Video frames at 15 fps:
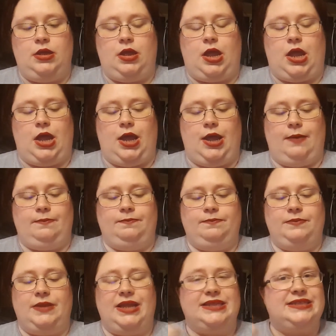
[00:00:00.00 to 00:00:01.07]

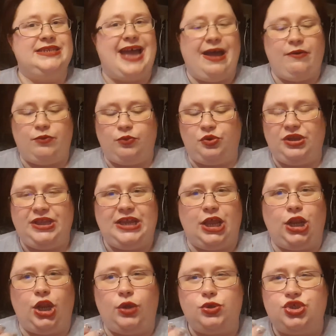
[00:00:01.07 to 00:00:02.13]
It's not really a
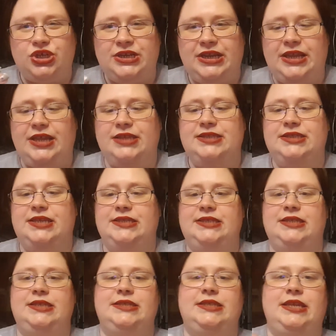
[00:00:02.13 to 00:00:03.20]
lotiony
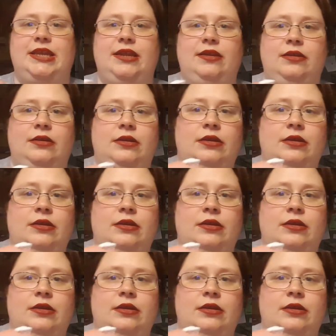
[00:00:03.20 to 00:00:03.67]
consistency.